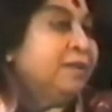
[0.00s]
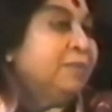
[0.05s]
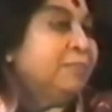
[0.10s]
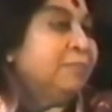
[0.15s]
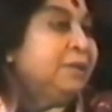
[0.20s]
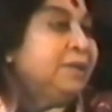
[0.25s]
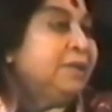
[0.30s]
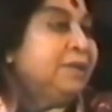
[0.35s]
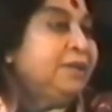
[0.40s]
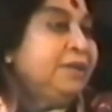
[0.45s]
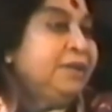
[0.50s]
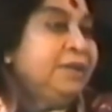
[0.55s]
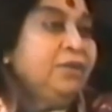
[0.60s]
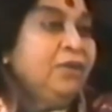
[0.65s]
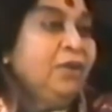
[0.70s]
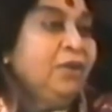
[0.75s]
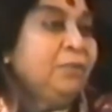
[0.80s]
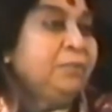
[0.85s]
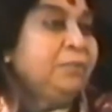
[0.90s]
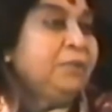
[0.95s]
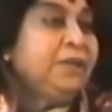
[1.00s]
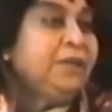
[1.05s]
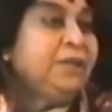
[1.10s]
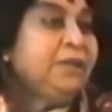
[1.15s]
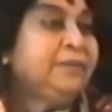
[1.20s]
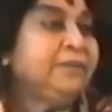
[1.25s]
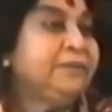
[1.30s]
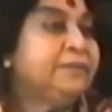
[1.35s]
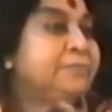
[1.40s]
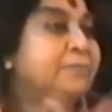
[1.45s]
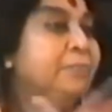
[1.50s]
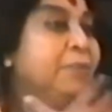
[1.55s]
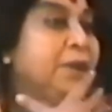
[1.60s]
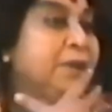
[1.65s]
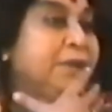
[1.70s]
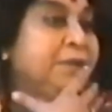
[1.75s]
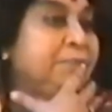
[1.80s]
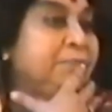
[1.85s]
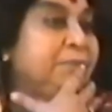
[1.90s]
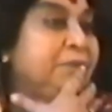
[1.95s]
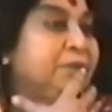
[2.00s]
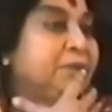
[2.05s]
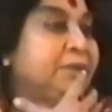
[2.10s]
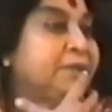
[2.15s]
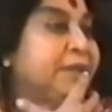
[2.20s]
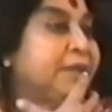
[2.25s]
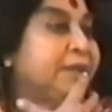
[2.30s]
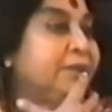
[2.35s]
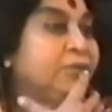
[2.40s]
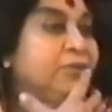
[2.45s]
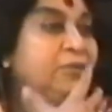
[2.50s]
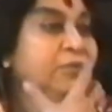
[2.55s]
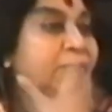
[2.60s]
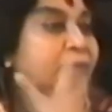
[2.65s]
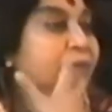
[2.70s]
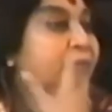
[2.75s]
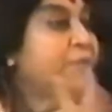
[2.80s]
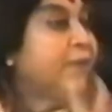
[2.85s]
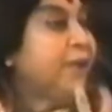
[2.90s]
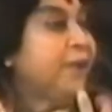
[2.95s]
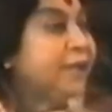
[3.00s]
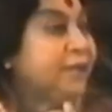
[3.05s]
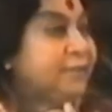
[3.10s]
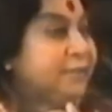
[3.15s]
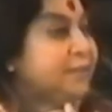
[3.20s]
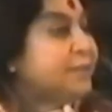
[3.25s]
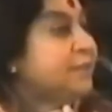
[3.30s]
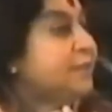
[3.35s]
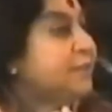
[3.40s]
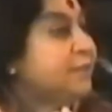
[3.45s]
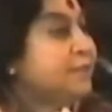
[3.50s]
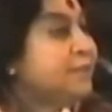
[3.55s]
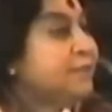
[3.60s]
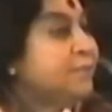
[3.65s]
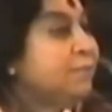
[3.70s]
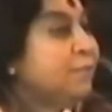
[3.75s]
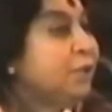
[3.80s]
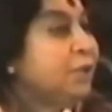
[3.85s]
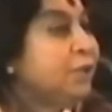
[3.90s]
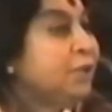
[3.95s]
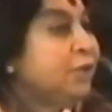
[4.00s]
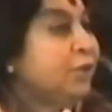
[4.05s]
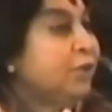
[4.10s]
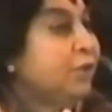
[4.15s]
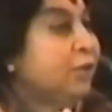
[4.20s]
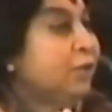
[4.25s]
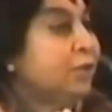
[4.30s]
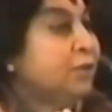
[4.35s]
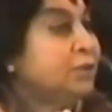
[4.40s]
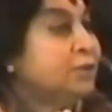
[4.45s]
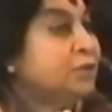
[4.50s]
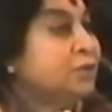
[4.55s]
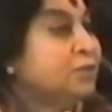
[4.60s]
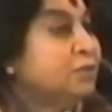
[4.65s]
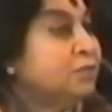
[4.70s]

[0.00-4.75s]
But need not be in this body because I don't know if I exist in this body or not.